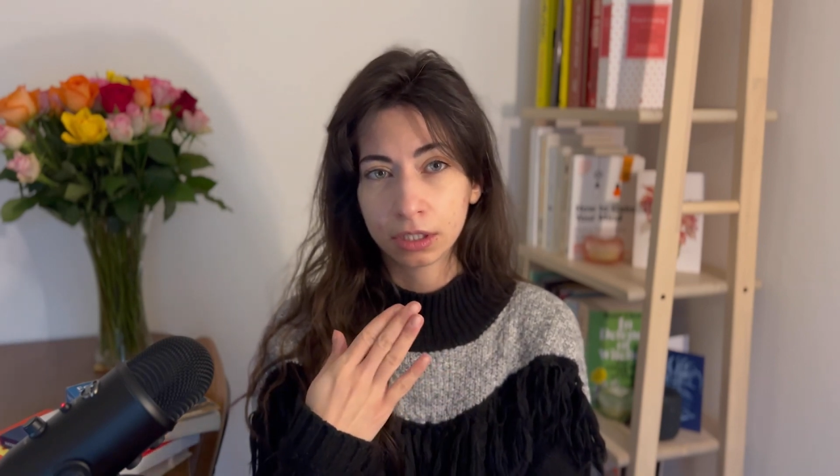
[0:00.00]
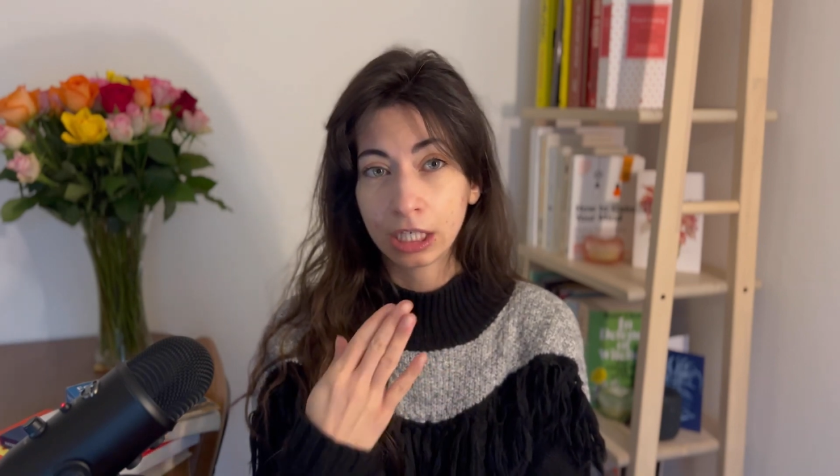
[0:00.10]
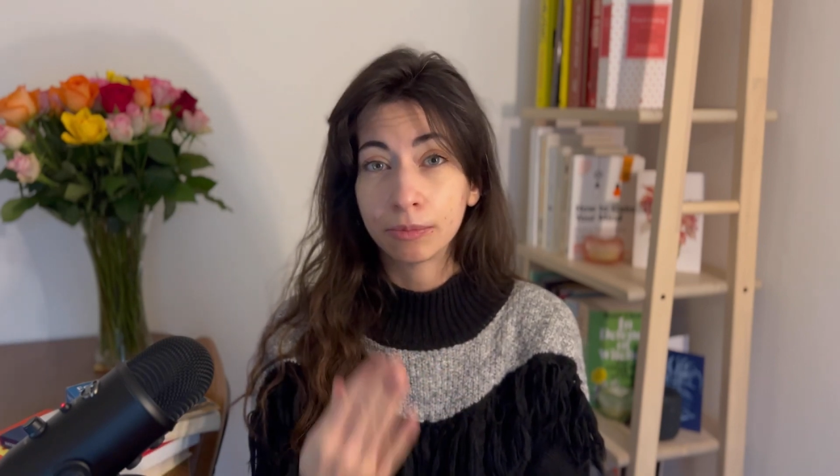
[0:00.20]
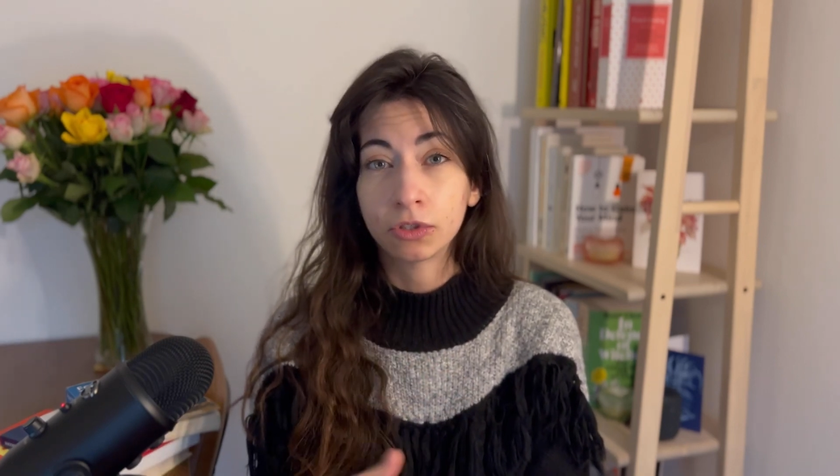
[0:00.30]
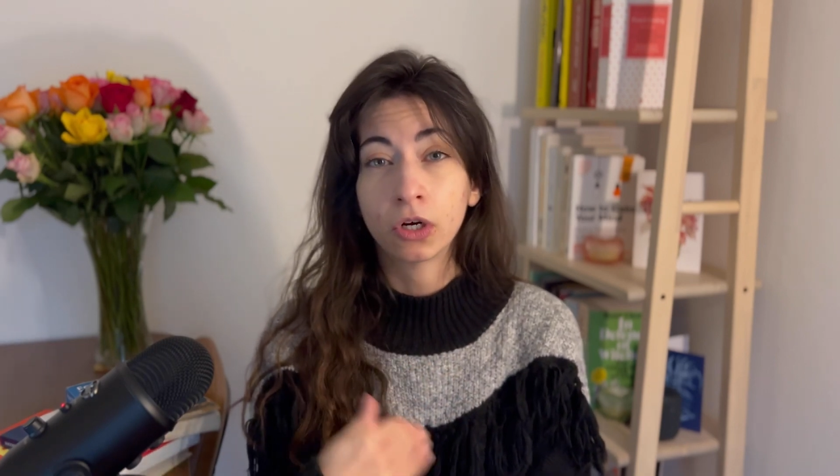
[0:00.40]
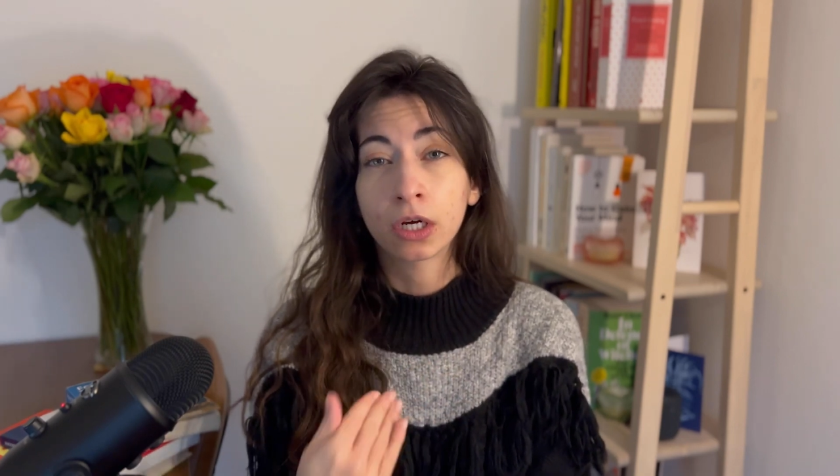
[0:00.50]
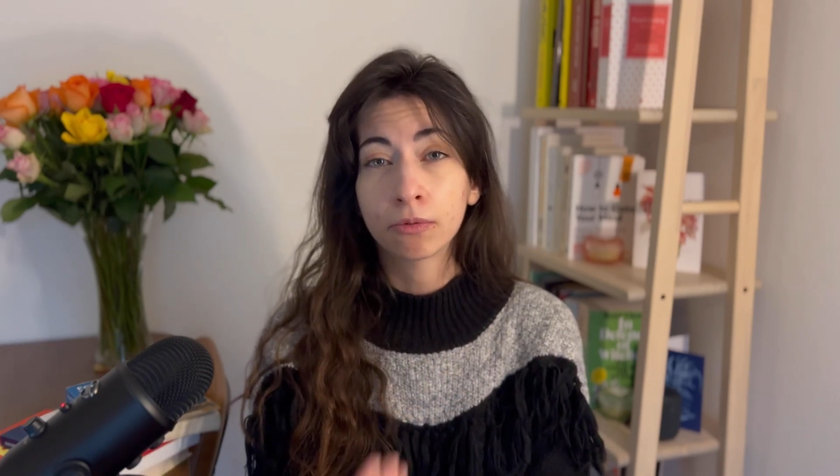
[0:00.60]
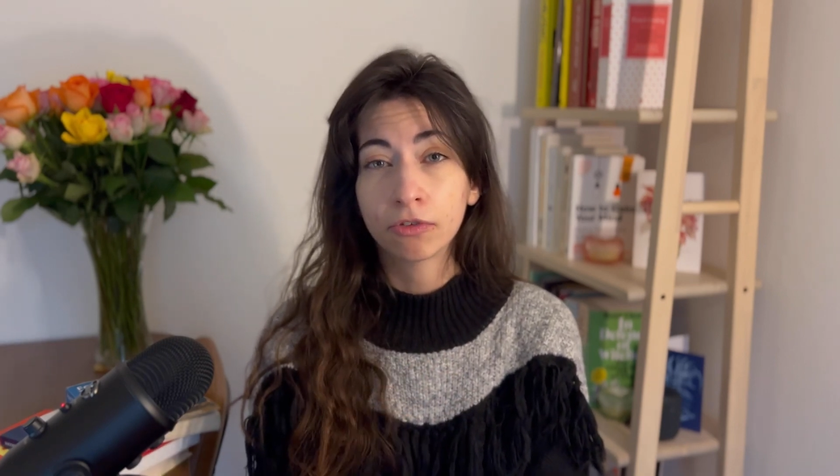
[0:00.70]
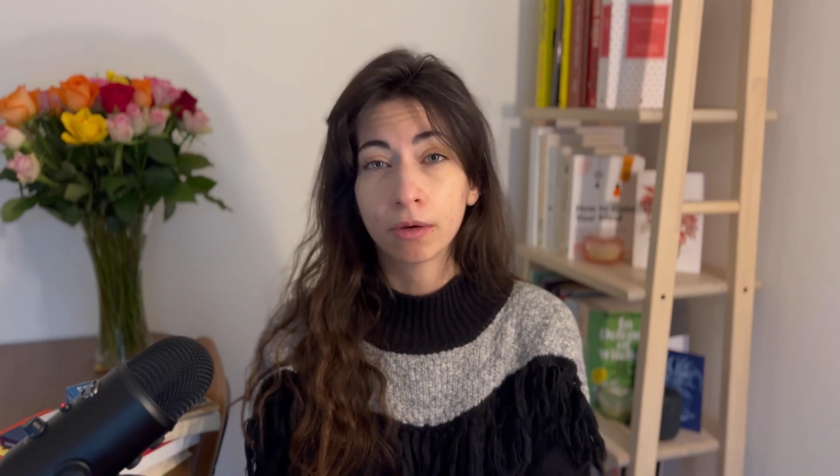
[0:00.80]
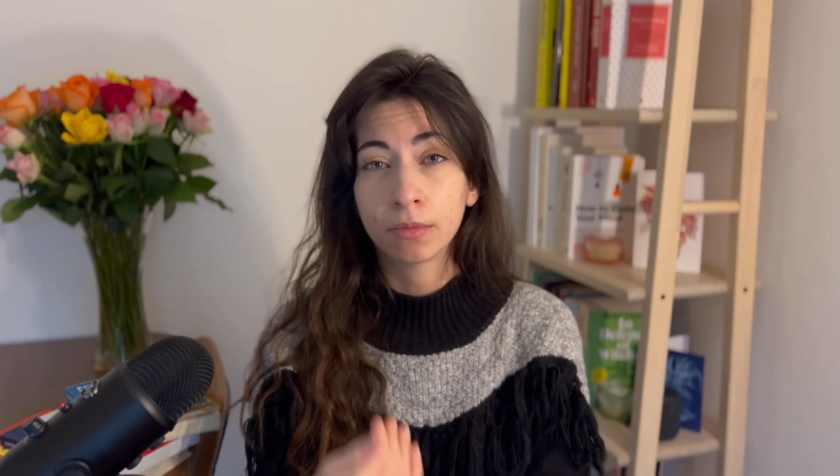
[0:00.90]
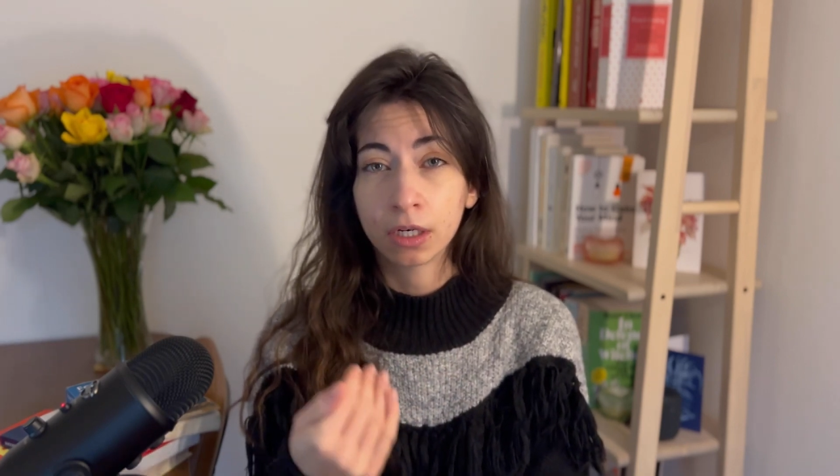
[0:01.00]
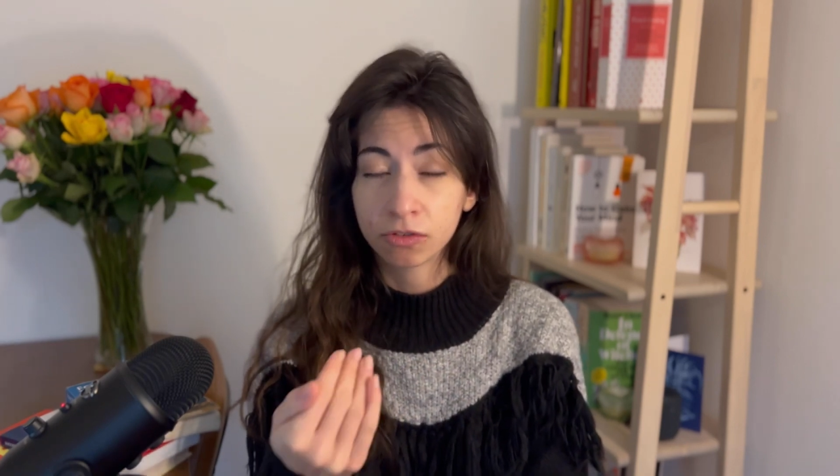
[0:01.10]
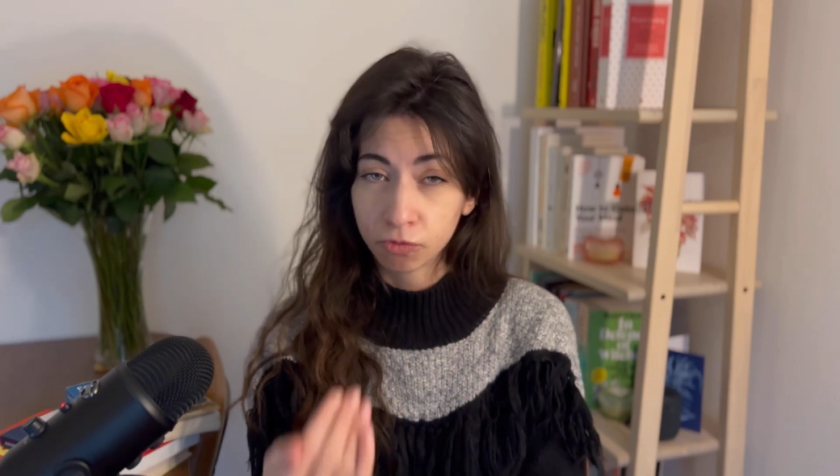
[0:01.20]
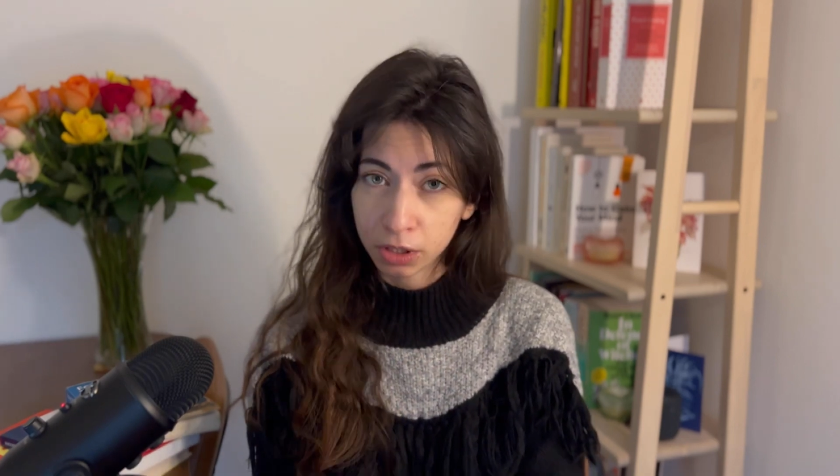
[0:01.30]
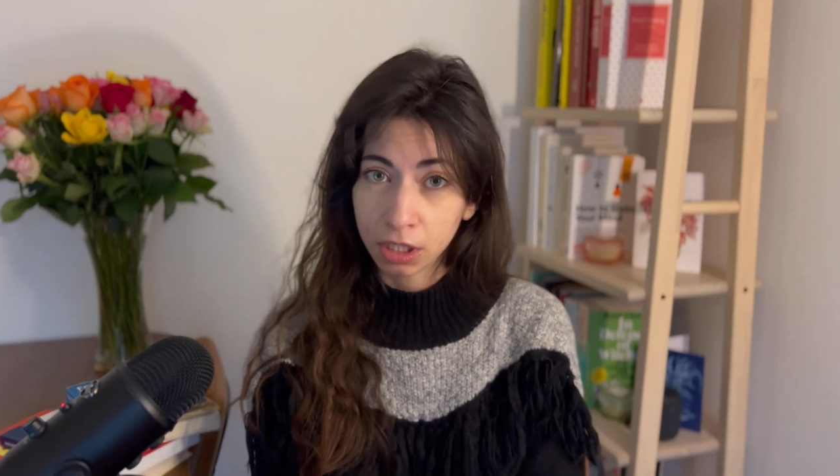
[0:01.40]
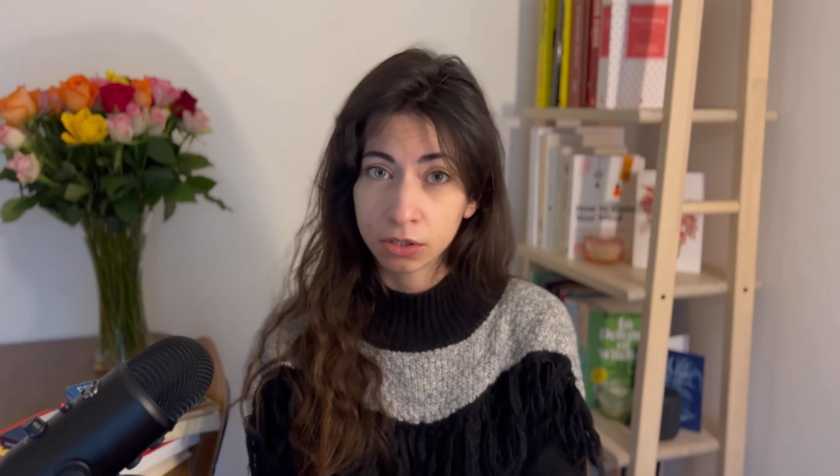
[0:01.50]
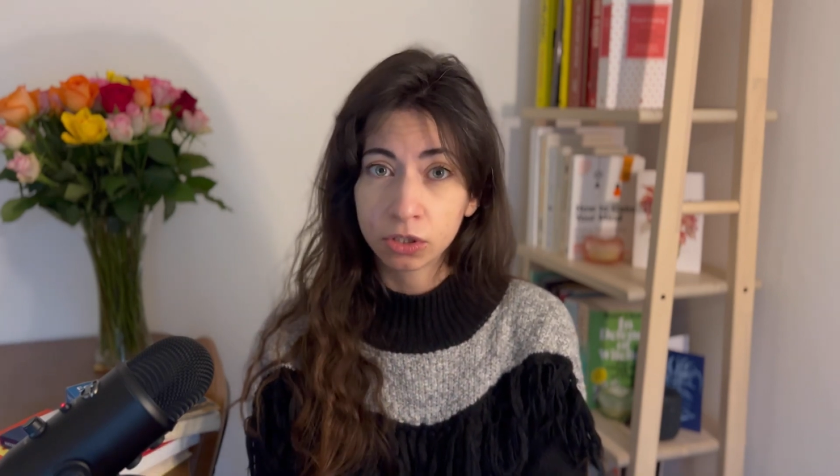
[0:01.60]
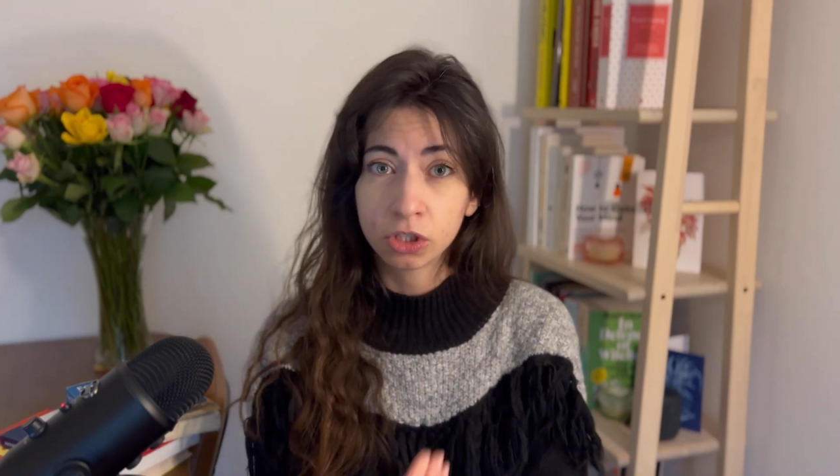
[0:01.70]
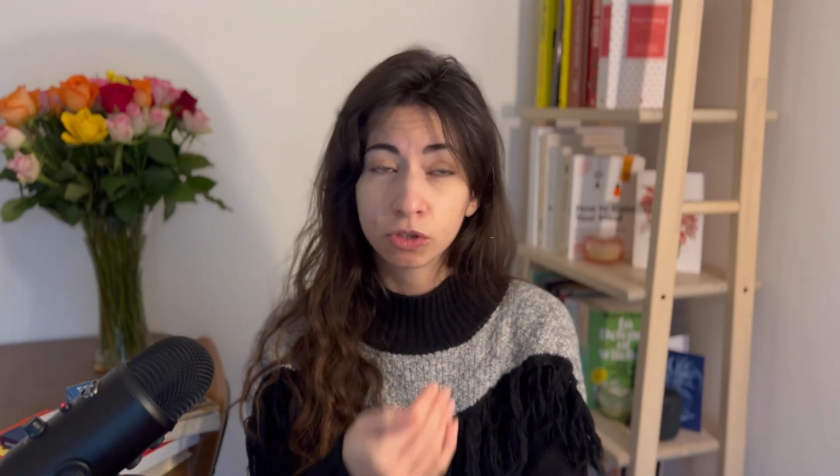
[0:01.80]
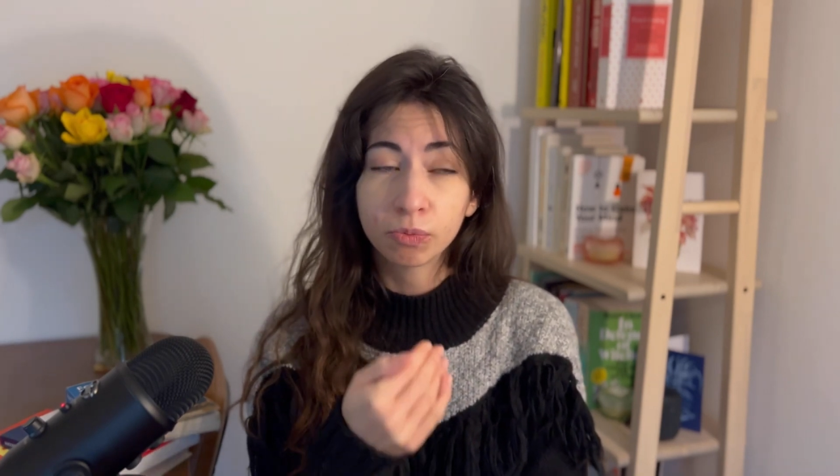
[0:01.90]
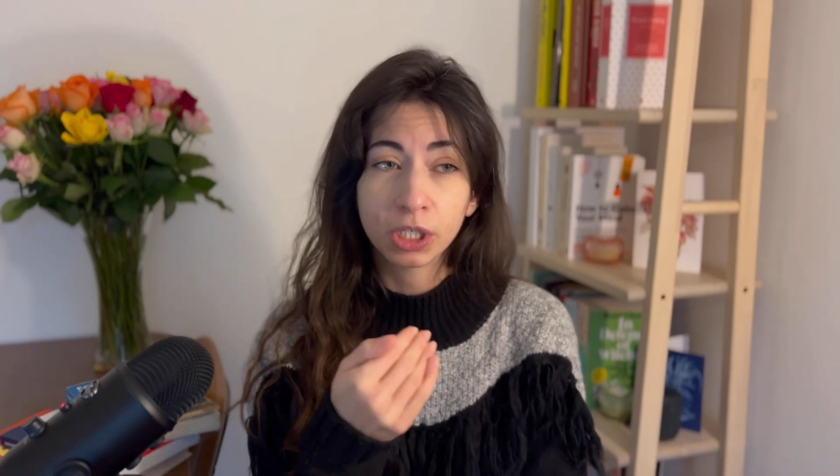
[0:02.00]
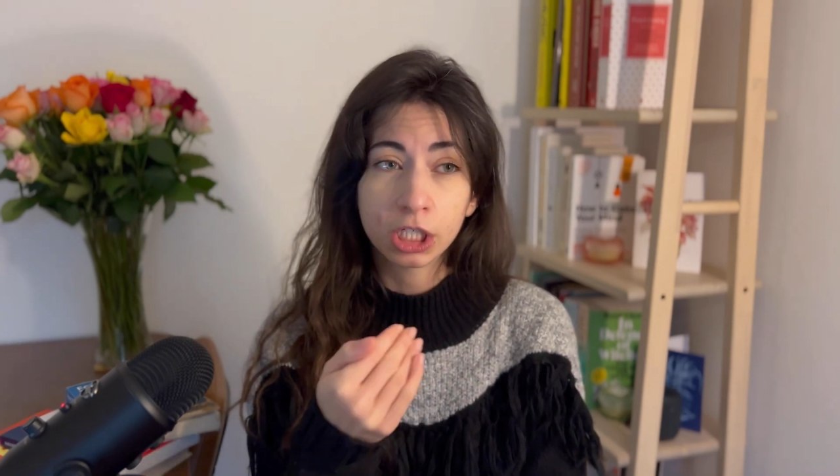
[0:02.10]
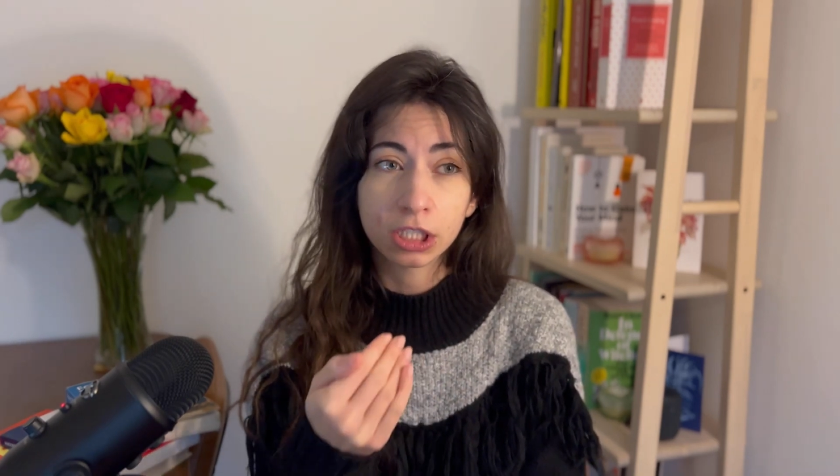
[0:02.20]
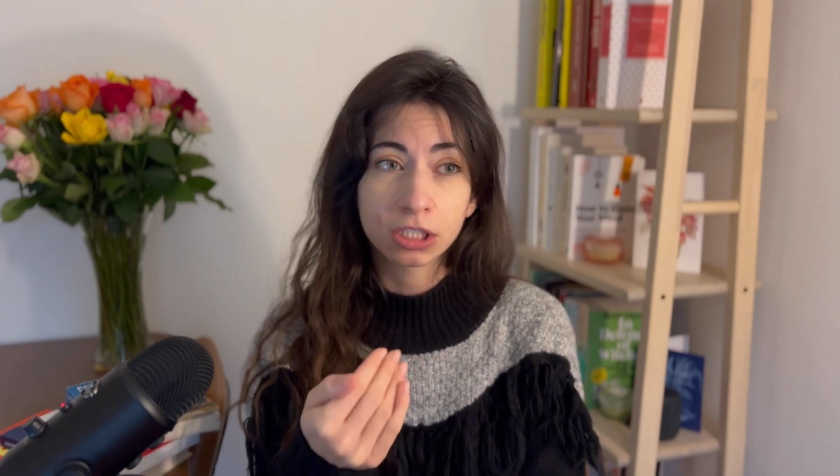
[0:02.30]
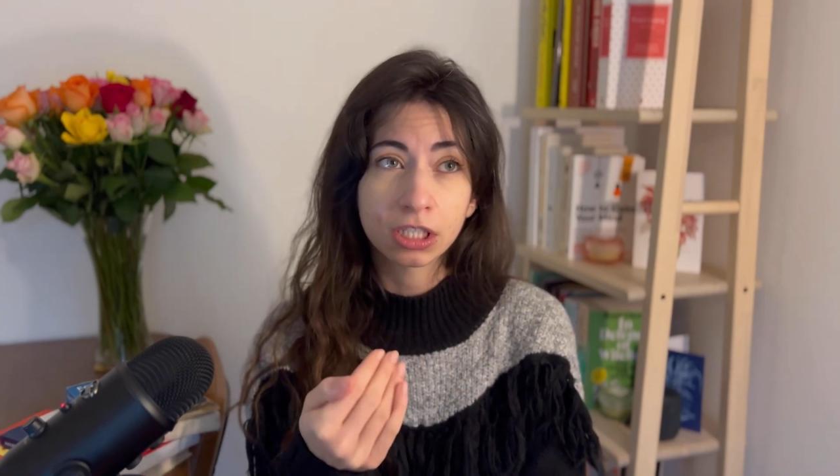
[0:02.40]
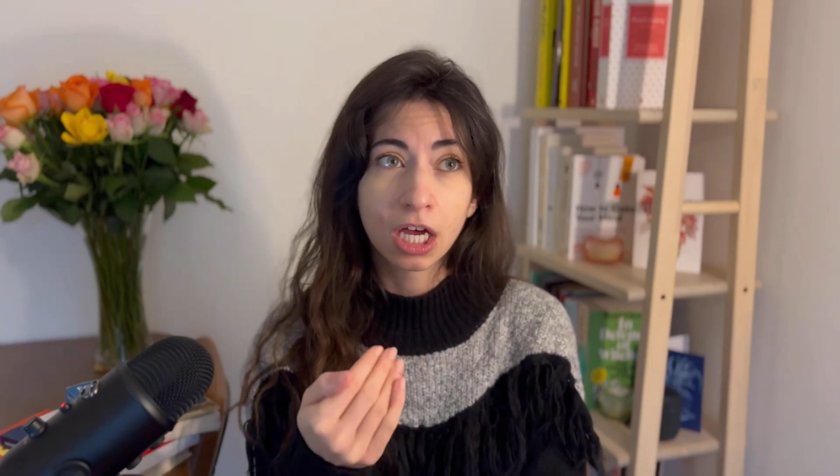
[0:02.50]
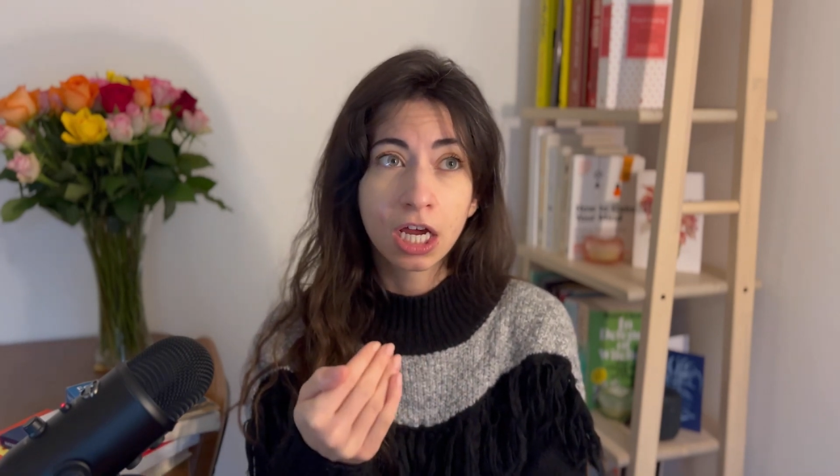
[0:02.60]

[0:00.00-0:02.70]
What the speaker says: keep track of them as freelancers, because